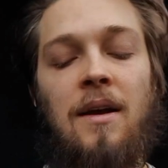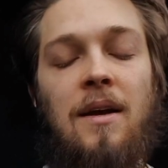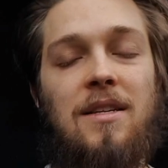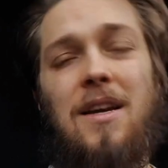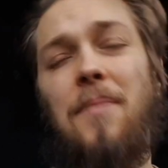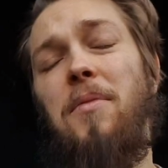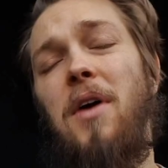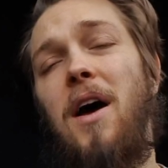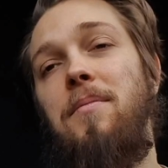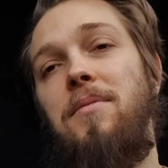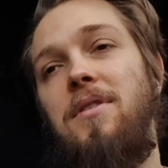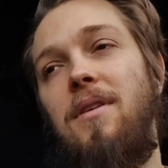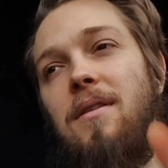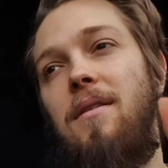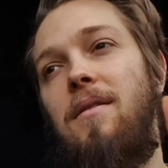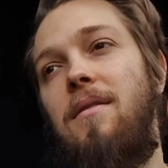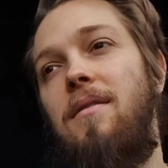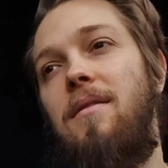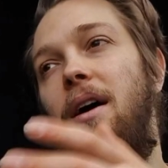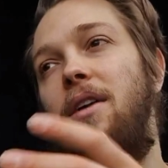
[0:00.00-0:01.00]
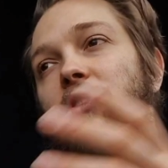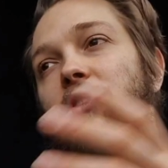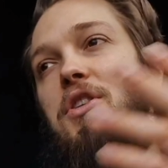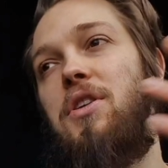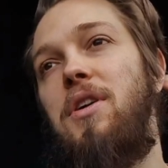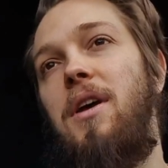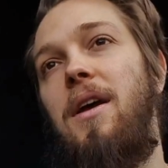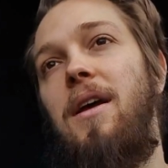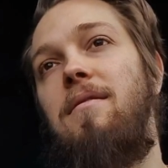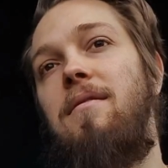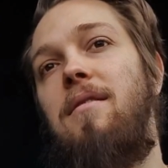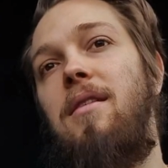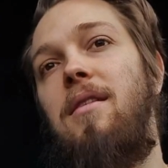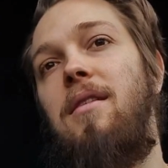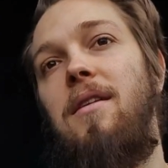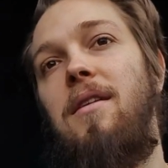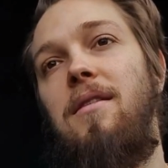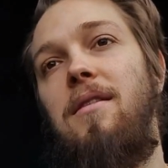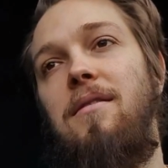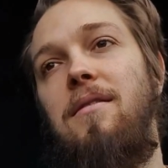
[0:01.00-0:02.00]
Sometimes lunch and
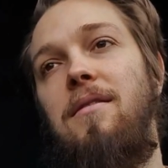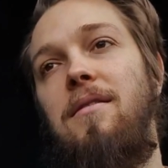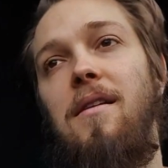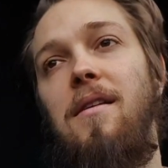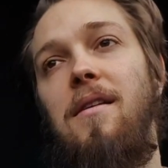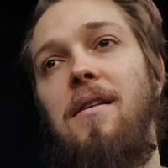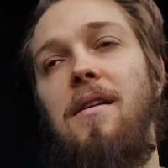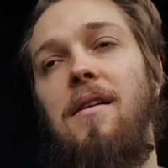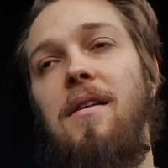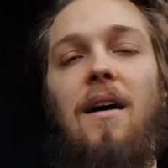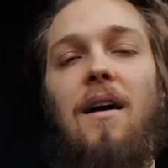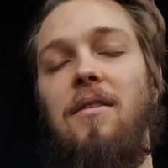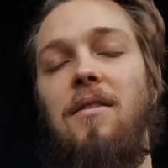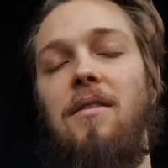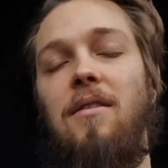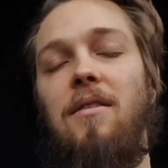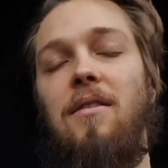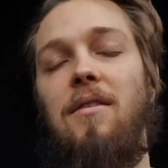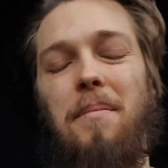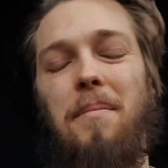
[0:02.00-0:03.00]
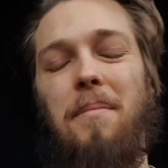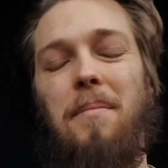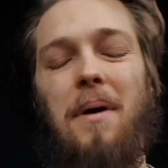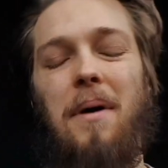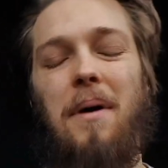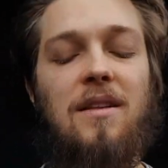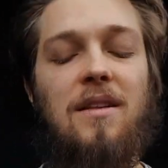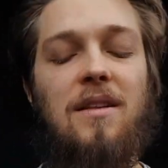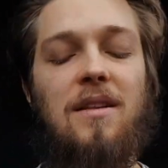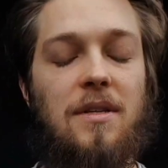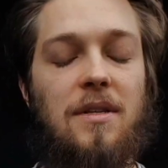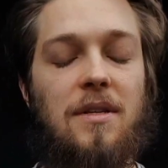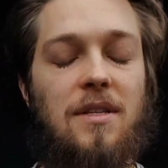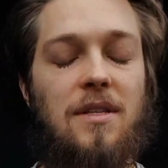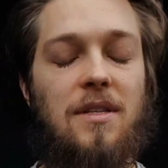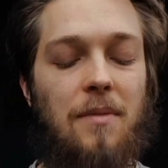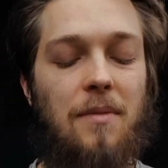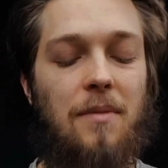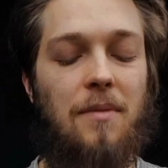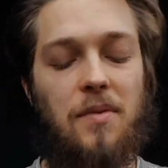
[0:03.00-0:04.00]
dinner are kind of combined, but sometimes
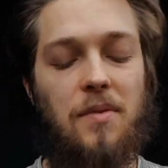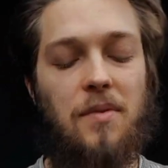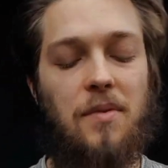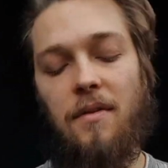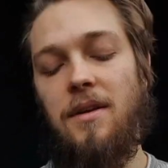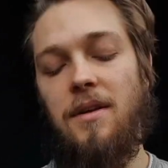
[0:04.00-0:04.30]
they are not.